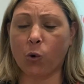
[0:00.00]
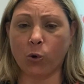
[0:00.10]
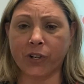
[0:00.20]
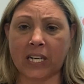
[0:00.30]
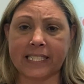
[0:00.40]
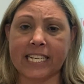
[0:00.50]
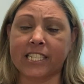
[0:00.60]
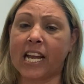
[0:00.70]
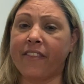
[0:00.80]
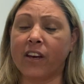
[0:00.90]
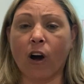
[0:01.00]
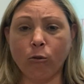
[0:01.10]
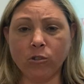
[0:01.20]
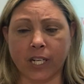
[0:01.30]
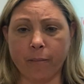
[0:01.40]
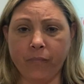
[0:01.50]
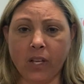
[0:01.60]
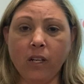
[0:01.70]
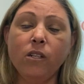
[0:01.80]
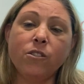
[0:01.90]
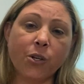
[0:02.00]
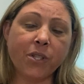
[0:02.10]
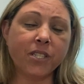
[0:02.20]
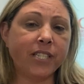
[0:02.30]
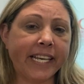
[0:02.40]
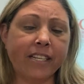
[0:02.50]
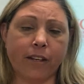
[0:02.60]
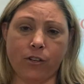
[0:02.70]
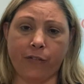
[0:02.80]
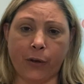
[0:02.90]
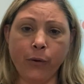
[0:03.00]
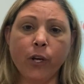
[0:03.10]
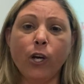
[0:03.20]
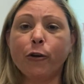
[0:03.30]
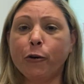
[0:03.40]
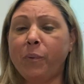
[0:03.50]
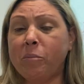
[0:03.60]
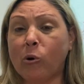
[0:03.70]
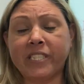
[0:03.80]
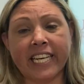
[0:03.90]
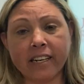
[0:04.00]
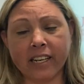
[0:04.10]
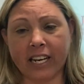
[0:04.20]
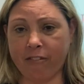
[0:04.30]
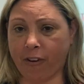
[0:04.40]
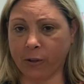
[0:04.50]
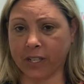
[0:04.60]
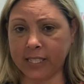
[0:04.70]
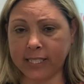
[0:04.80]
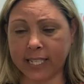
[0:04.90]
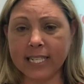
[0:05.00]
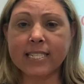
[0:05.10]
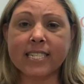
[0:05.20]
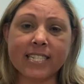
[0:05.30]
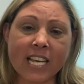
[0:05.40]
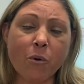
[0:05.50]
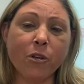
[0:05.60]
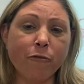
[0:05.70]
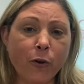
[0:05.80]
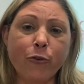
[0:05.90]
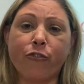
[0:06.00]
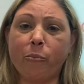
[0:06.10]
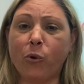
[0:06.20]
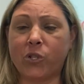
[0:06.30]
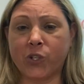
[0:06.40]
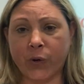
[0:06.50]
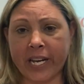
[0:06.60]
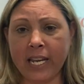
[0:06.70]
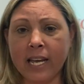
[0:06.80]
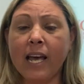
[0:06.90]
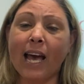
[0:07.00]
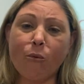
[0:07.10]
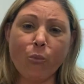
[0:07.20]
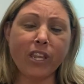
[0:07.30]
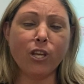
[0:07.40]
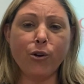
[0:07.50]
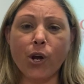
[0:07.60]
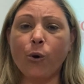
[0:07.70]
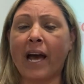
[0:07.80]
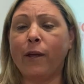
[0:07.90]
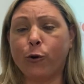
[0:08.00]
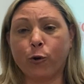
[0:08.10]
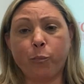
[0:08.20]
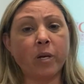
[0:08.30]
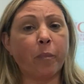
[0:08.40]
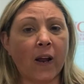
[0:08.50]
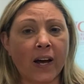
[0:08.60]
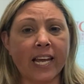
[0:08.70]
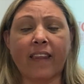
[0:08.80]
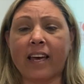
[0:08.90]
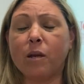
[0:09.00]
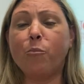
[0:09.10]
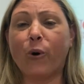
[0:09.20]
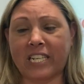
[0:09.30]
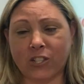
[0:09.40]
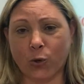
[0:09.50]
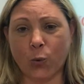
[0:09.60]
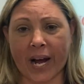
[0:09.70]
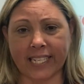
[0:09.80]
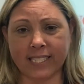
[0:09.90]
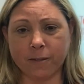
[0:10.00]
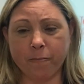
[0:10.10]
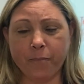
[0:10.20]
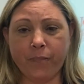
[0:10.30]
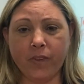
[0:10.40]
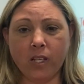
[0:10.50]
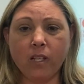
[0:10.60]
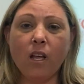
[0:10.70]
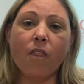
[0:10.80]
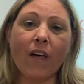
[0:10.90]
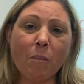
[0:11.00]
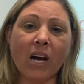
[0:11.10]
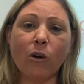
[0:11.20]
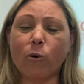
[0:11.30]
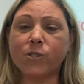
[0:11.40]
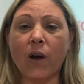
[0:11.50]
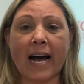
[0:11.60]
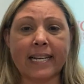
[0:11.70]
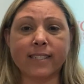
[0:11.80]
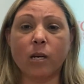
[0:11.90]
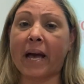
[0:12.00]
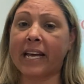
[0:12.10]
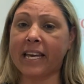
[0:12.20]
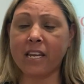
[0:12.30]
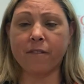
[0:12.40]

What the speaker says: organisation and their culture. So this second interview could be more technically focused to see what you've learned from your degree and whether you know how you could be applying that in practical ways. They might also ask about any